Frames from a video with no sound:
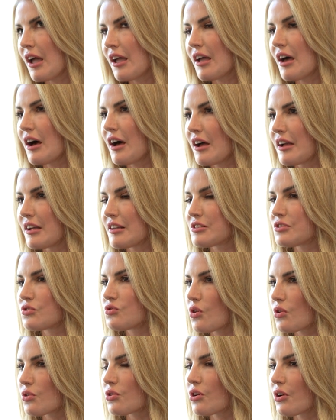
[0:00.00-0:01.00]
AI is
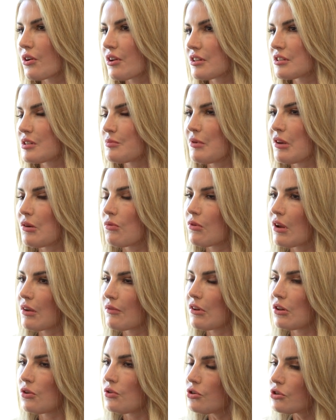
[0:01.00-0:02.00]
not going to be
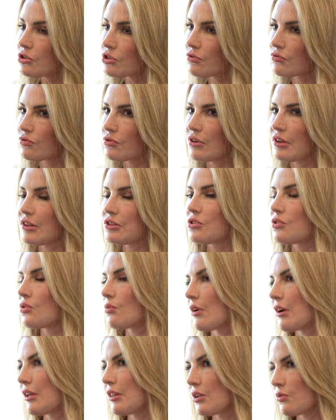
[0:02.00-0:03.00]
revolutionary to the
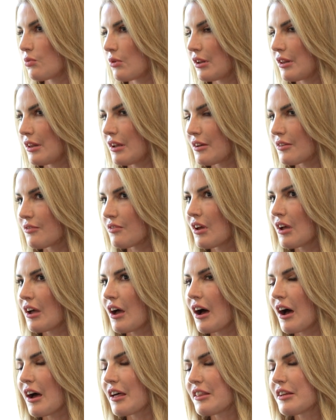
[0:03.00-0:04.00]
way that we live,
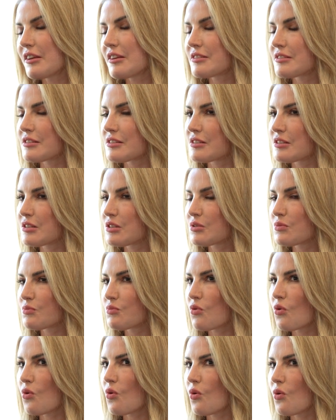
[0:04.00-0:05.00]
I think, is a
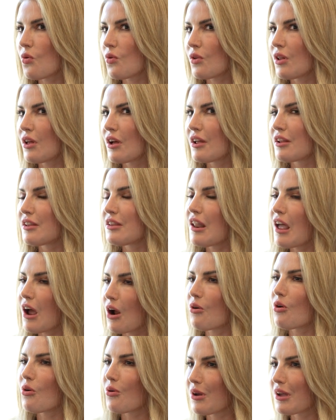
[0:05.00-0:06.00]
small
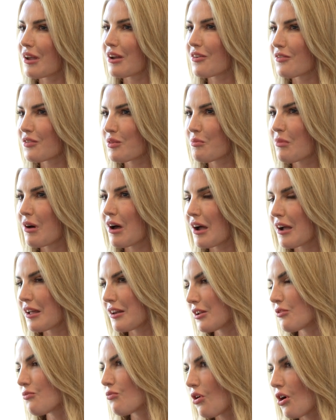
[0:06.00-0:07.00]
narrowing of the
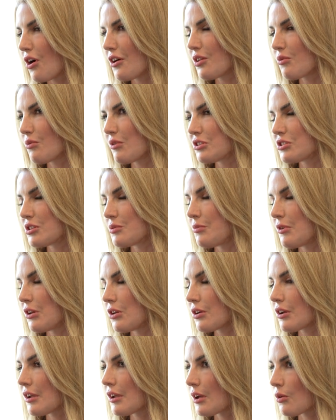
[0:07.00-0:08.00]
mind, and rather we should be
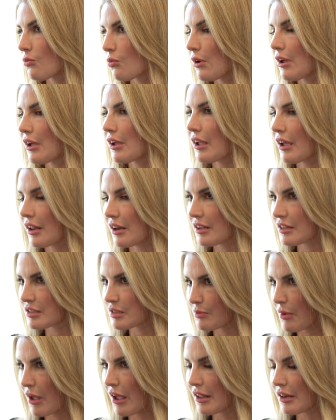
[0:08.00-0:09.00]
looking at where it can
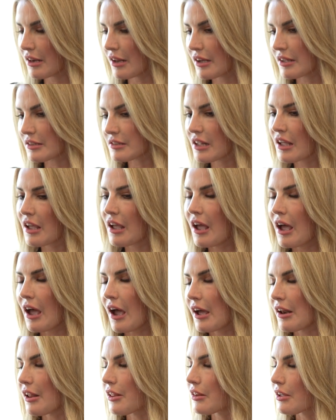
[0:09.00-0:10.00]
expand us.
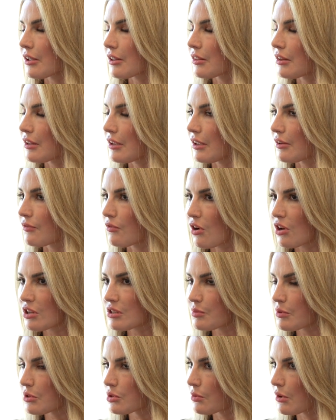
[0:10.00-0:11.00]
And I think the
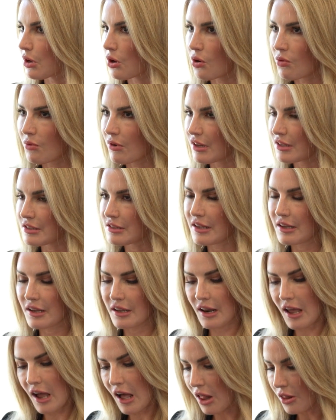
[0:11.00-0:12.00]
advancements we are already seeing
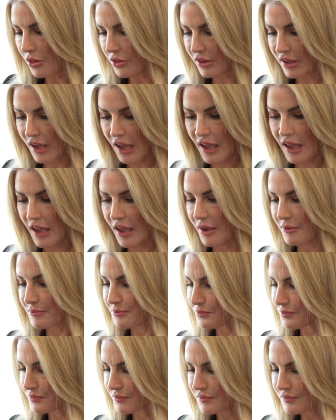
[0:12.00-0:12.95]
in healthcare,